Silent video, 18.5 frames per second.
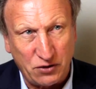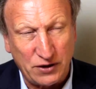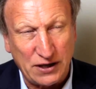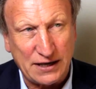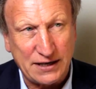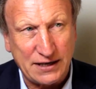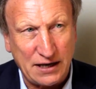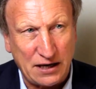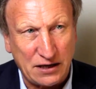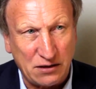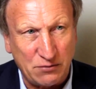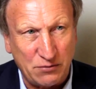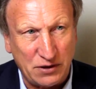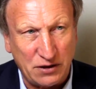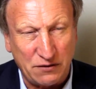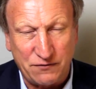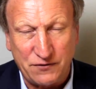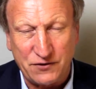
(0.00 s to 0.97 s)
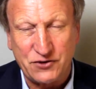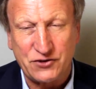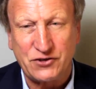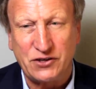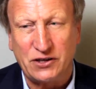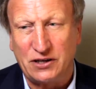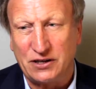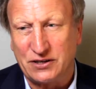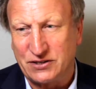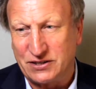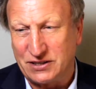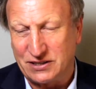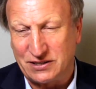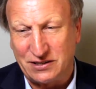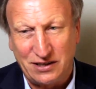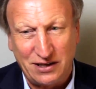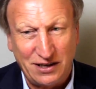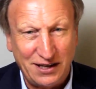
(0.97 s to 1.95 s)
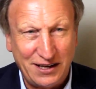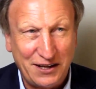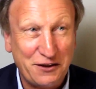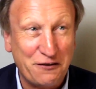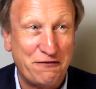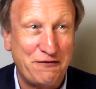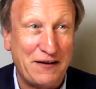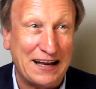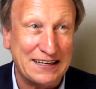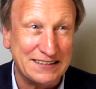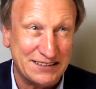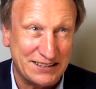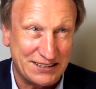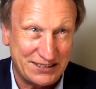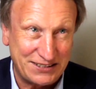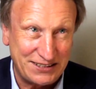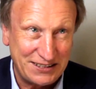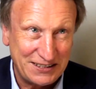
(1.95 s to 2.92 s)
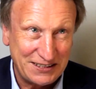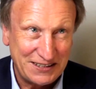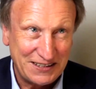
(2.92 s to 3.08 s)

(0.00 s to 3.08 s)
academy, the facilities, the fans.